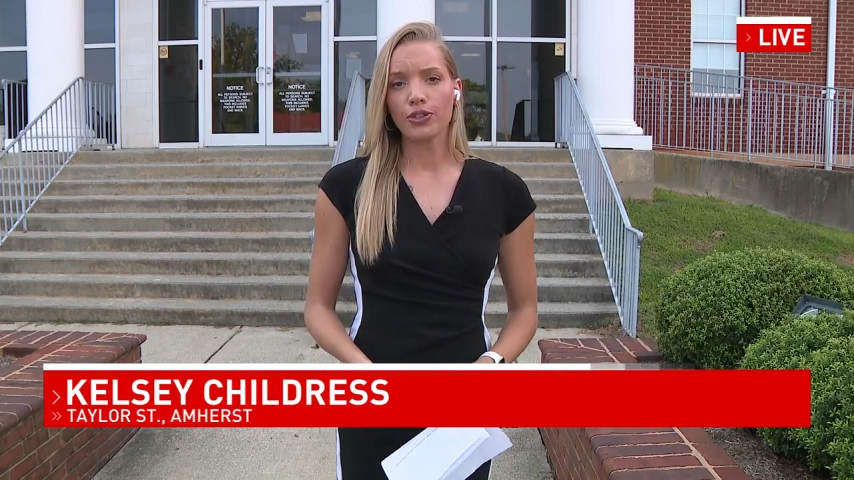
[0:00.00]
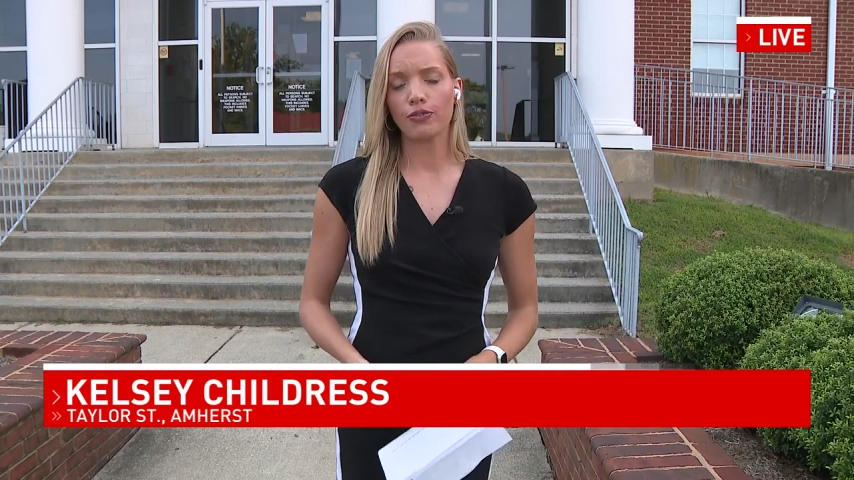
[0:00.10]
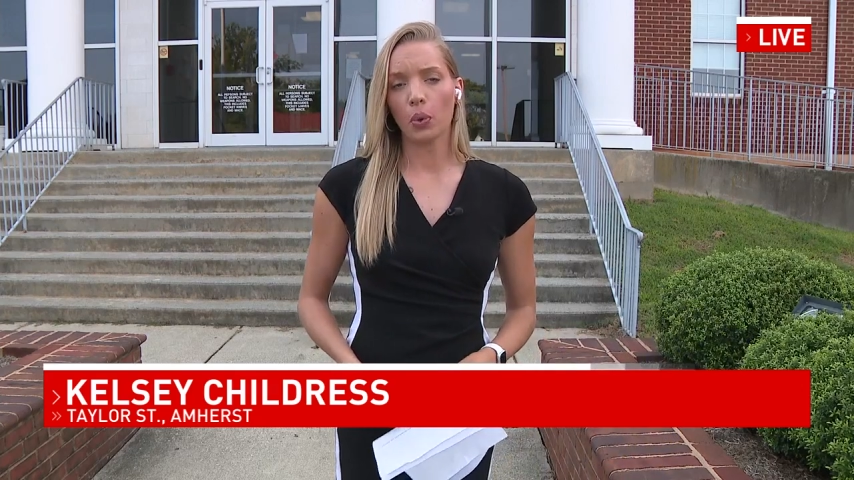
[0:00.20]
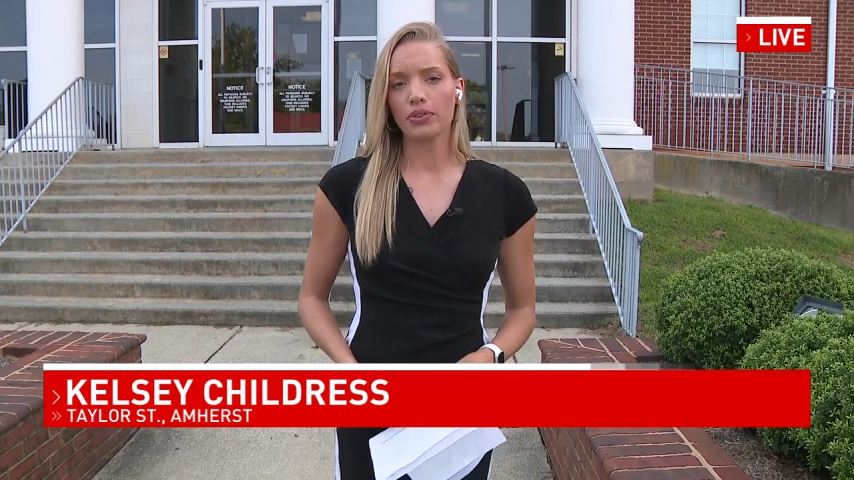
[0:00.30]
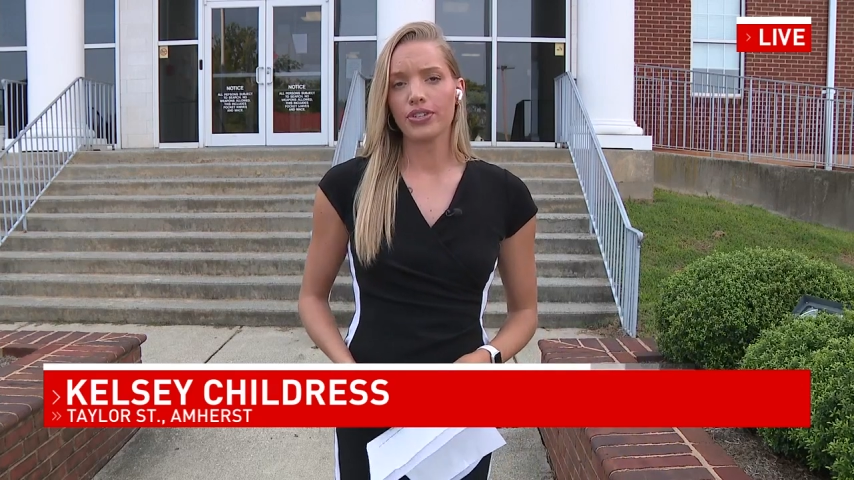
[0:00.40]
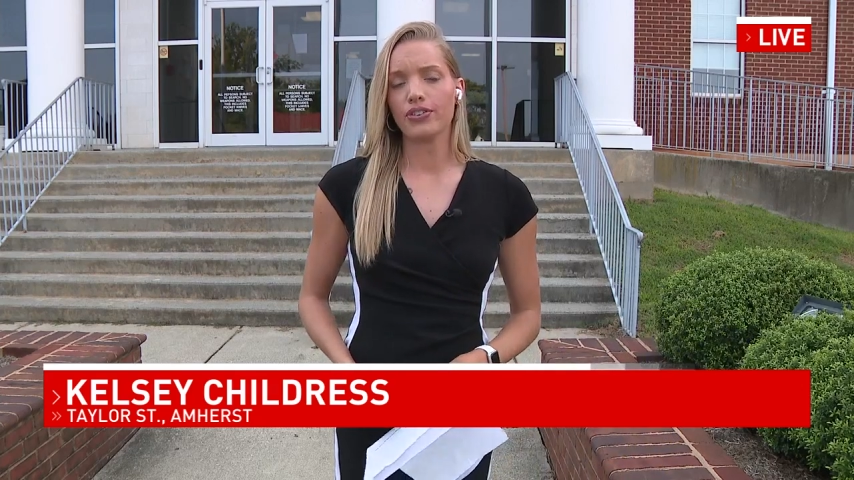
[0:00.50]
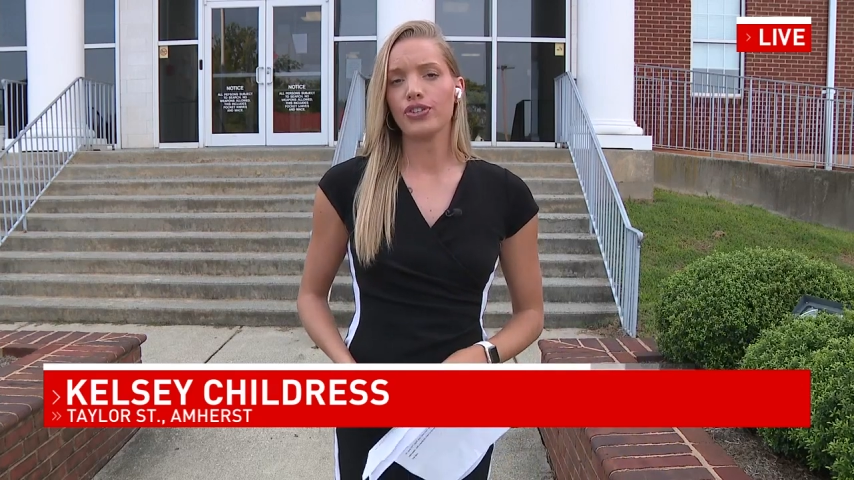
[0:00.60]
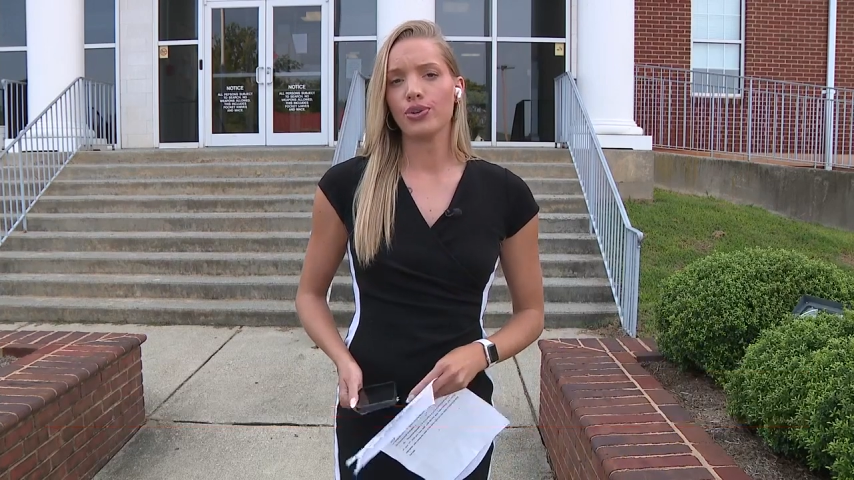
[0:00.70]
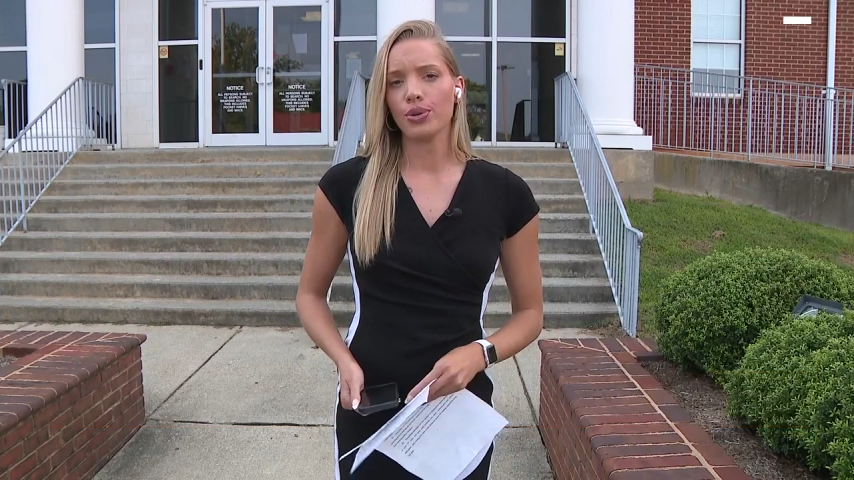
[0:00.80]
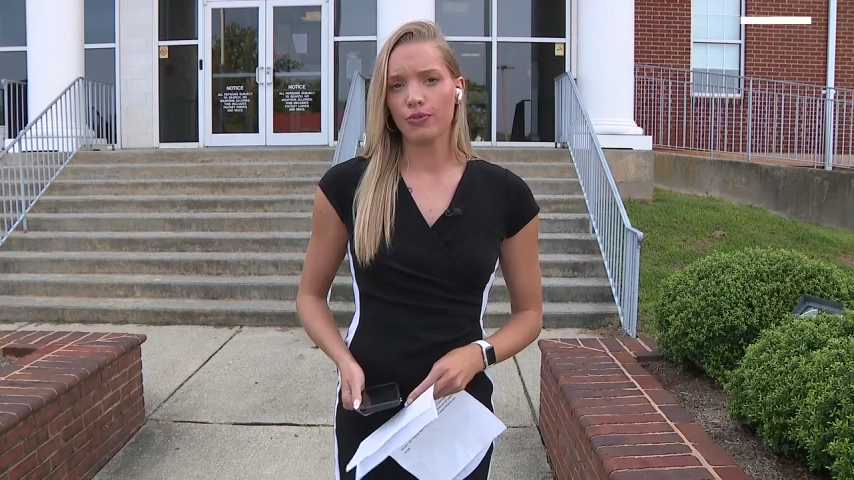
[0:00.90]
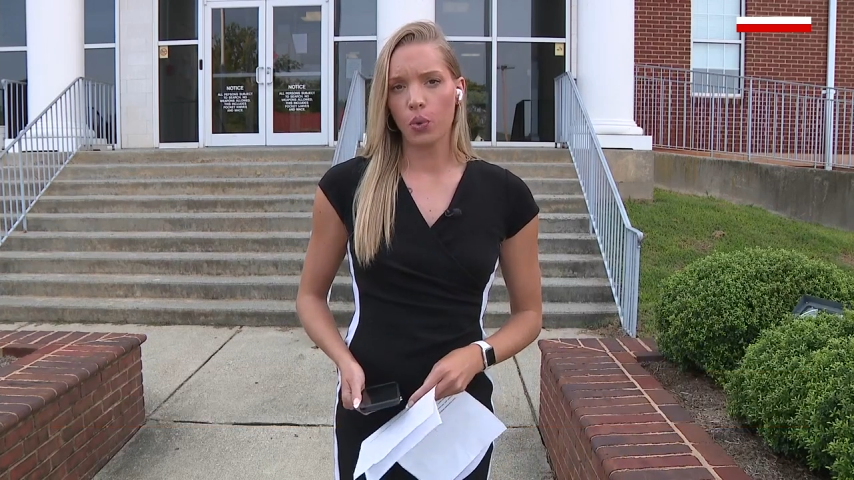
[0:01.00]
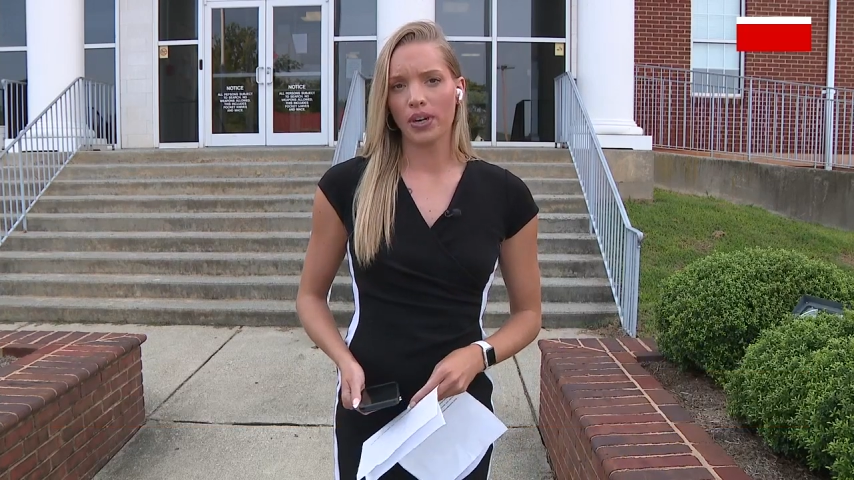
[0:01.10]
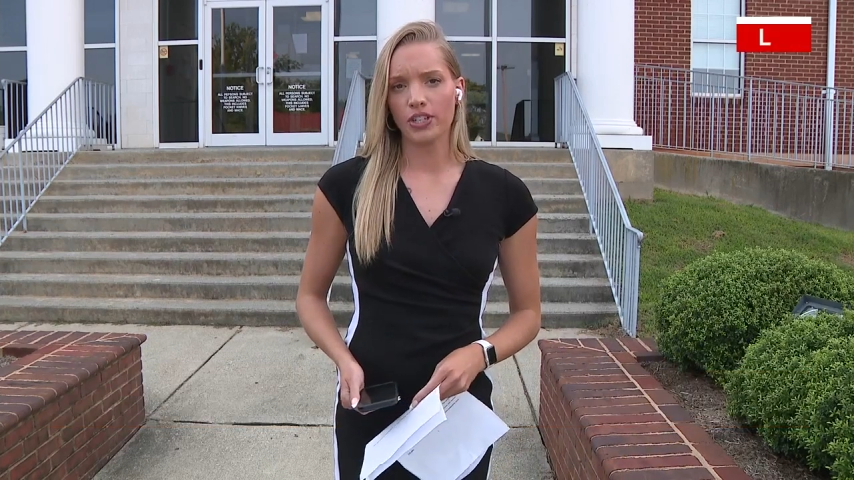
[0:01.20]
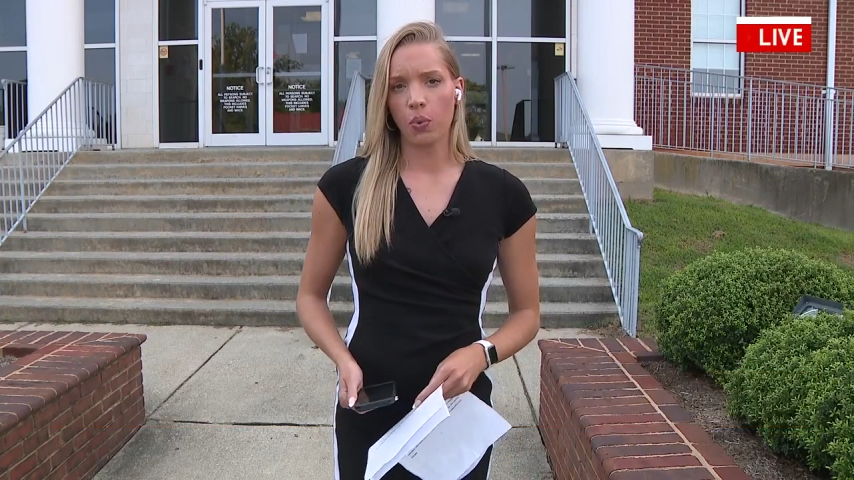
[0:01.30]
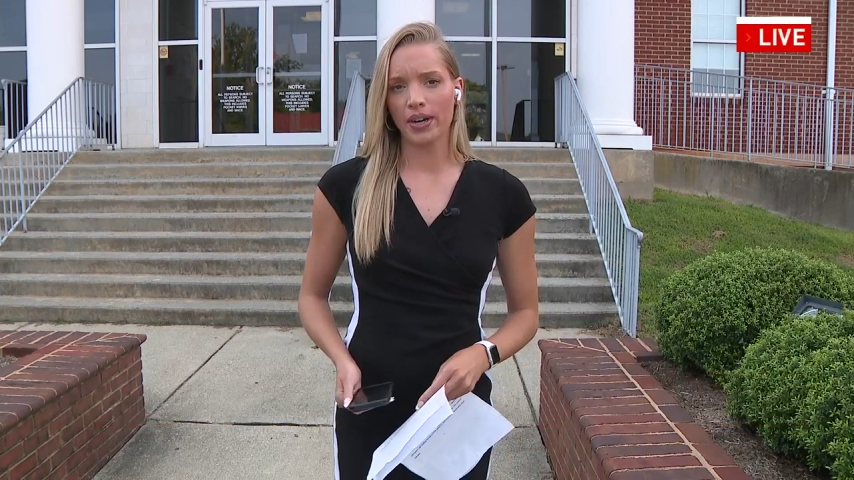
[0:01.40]
divorce in June of
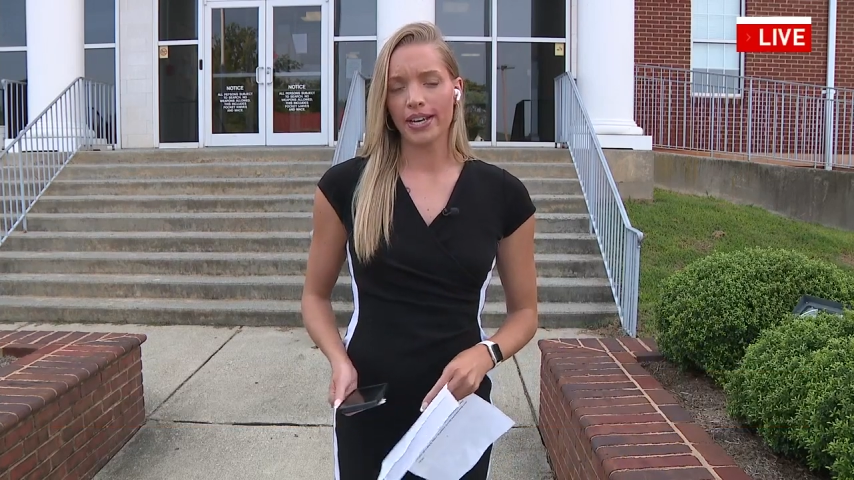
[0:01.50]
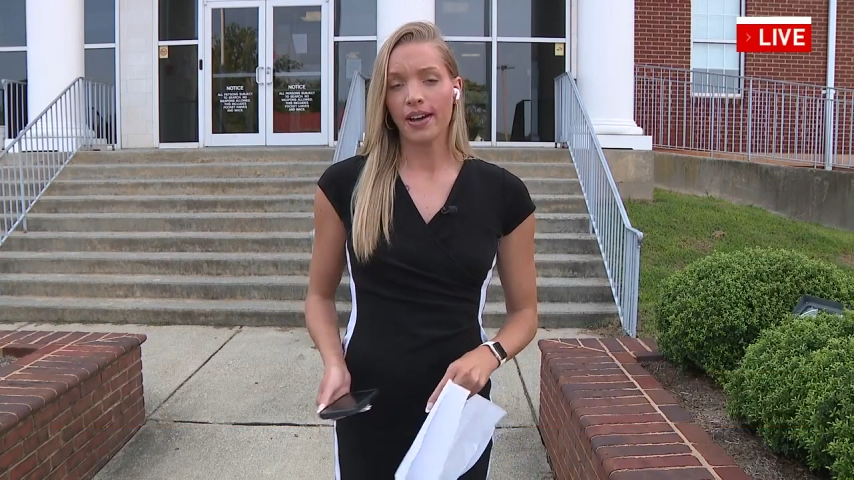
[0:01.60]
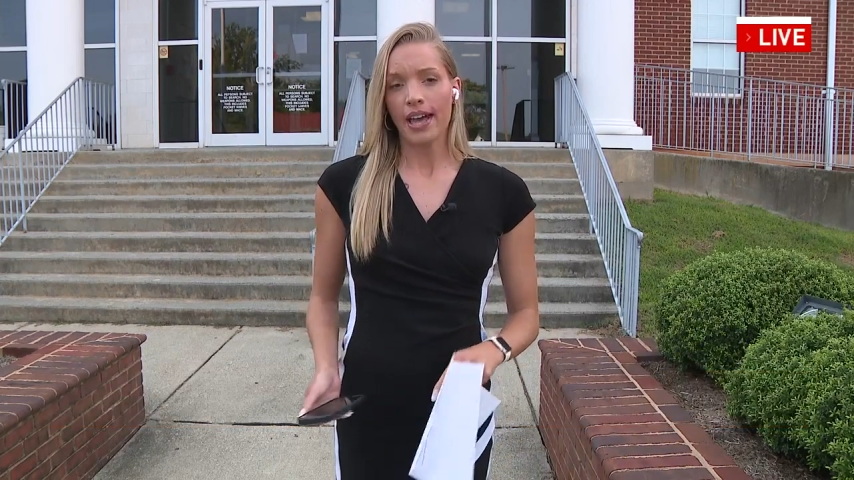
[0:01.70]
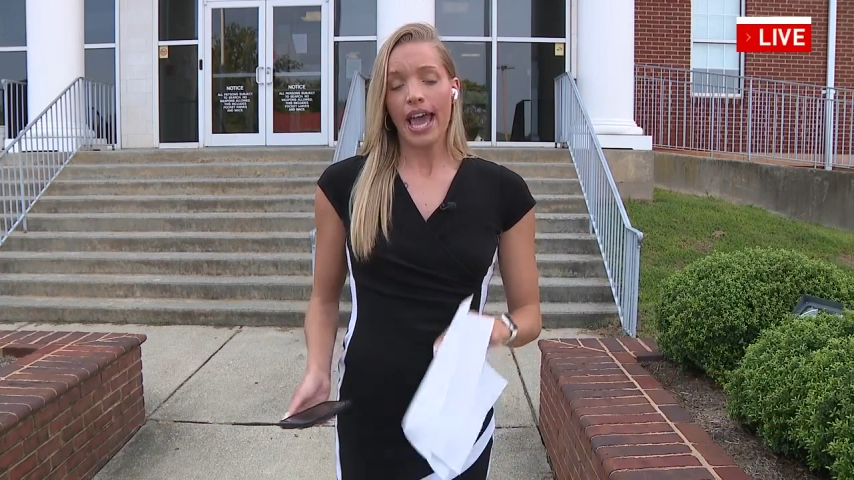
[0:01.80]
2020,